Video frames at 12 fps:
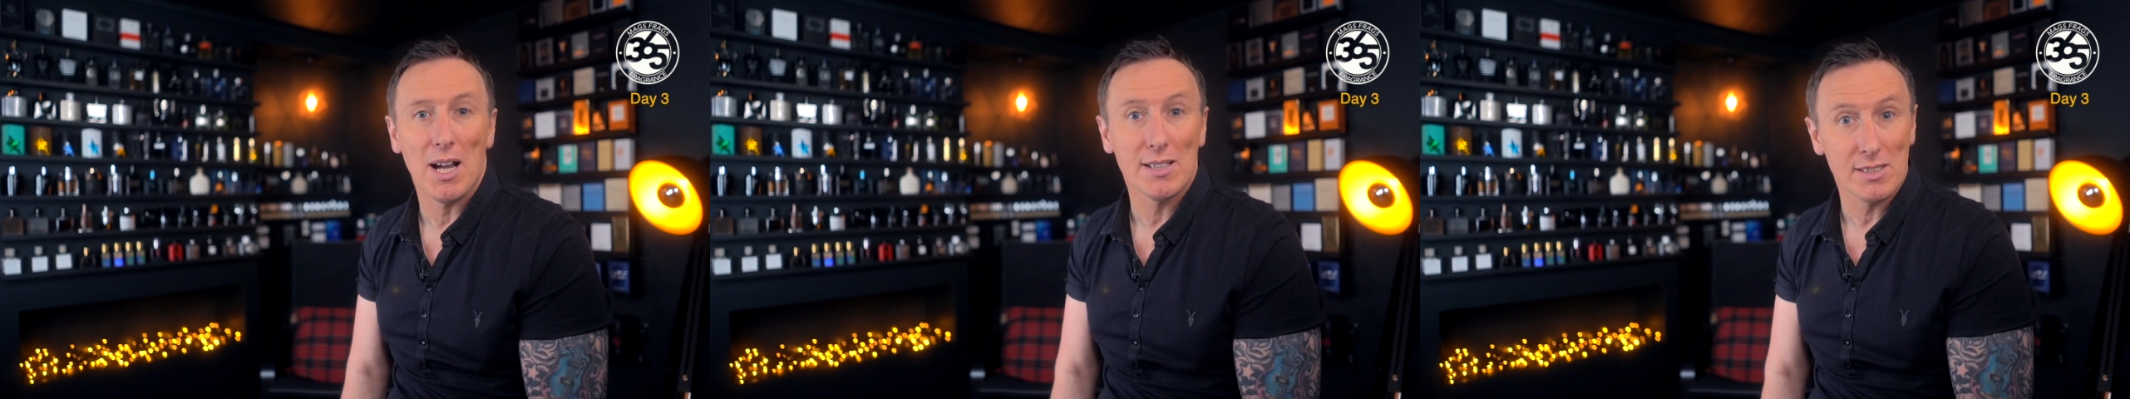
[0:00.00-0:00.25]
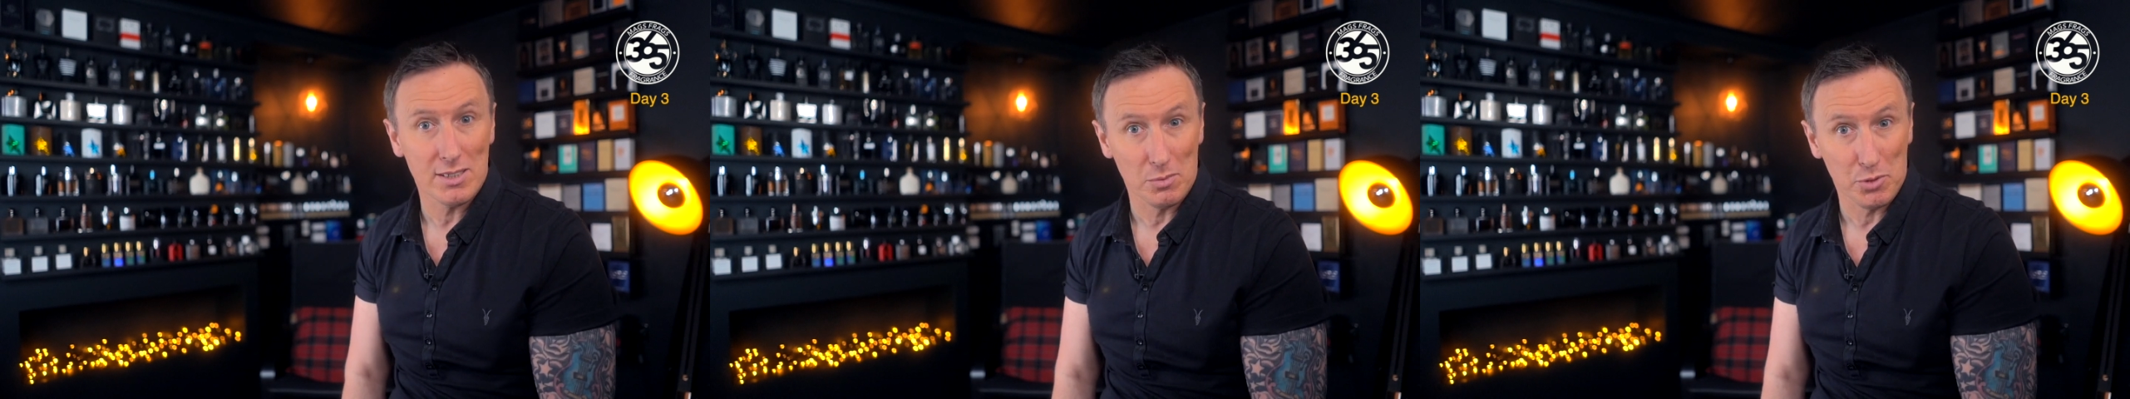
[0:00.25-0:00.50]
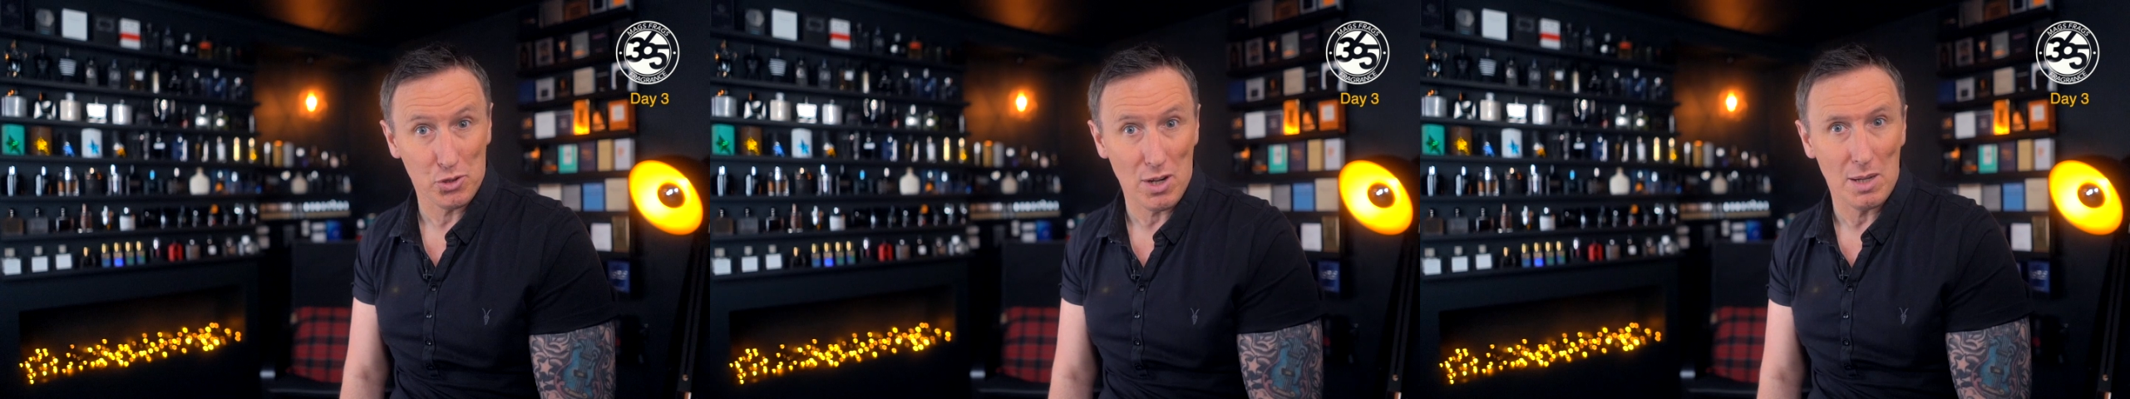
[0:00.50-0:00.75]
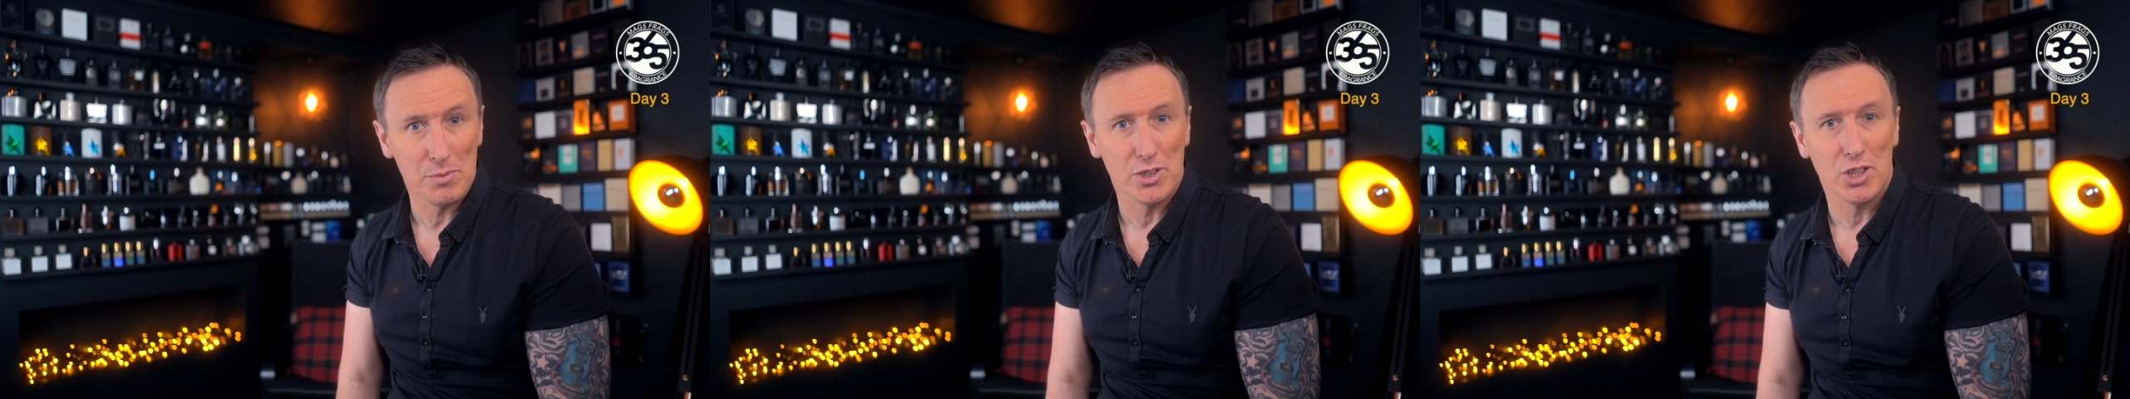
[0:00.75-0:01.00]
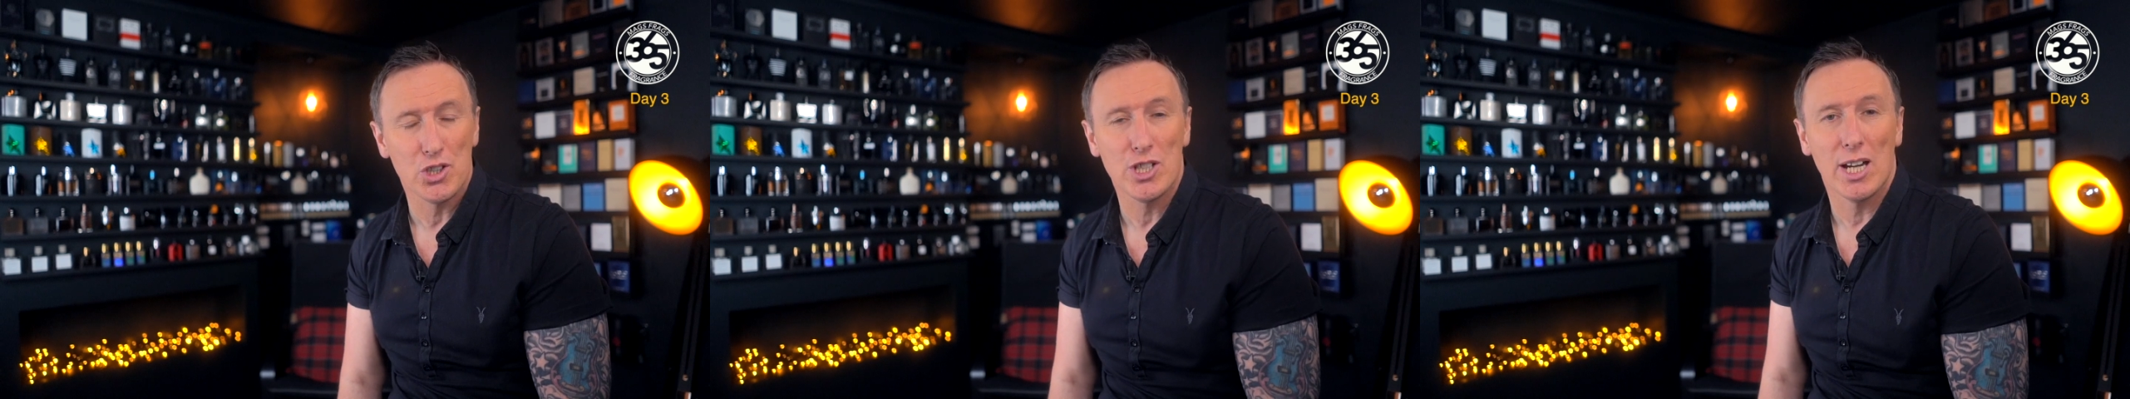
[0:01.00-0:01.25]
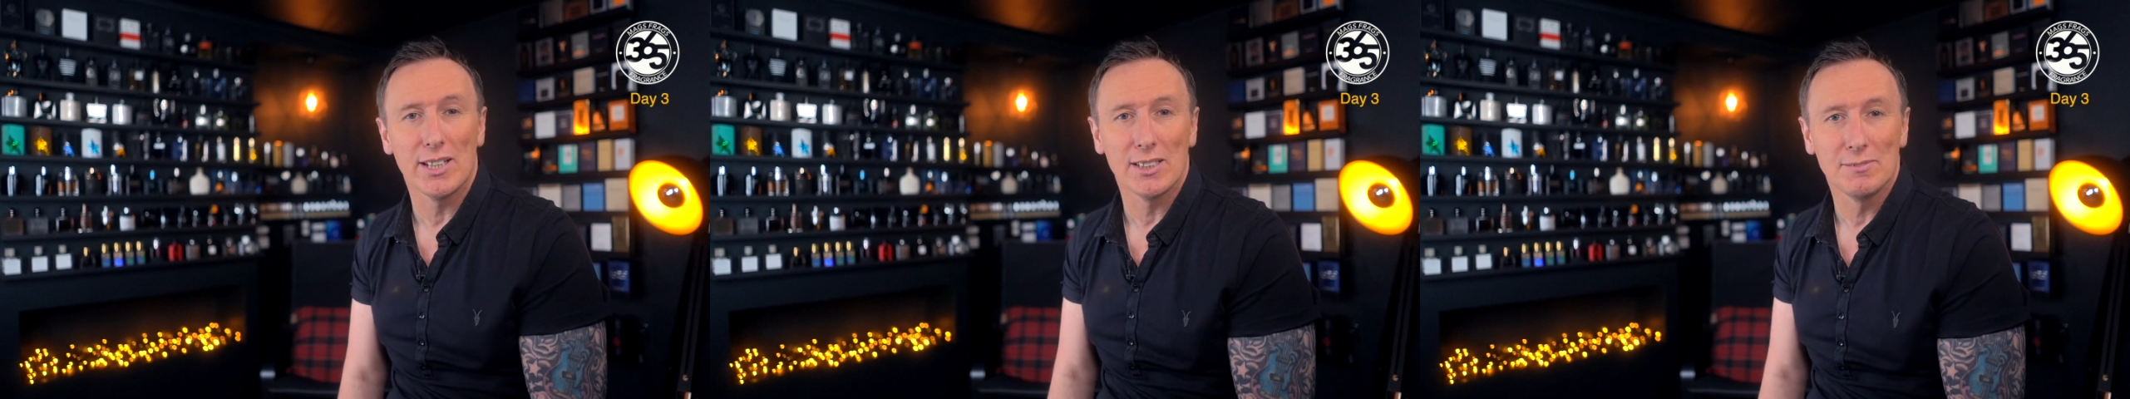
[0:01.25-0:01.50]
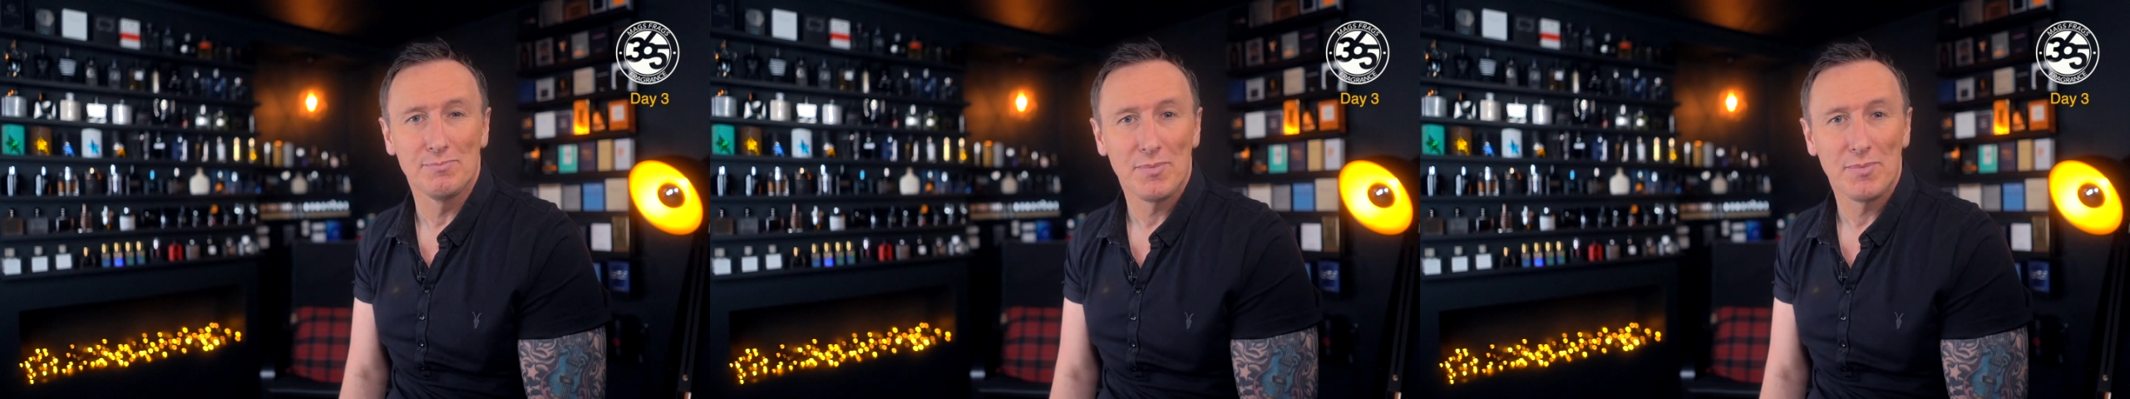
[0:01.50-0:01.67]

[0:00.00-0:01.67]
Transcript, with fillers: and subscribe to the channel.